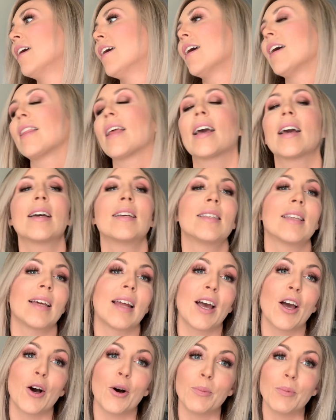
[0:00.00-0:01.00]
Like I said, I
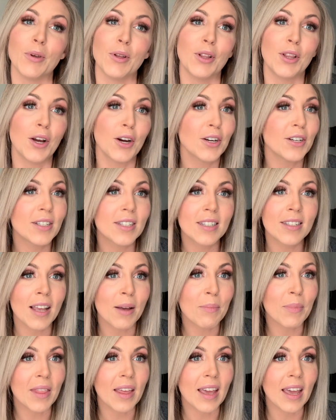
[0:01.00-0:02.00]
hope you learned
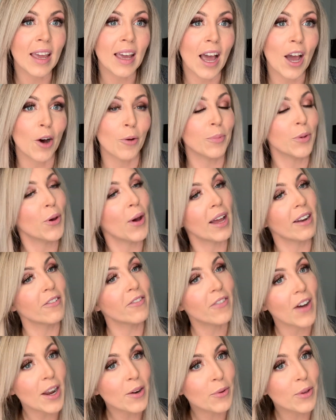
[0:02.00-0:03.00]
something. I hope you had
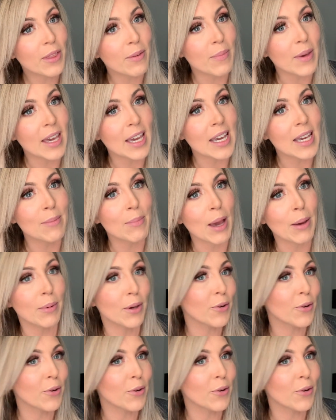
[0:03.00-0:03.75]
fun with me. Maybe you were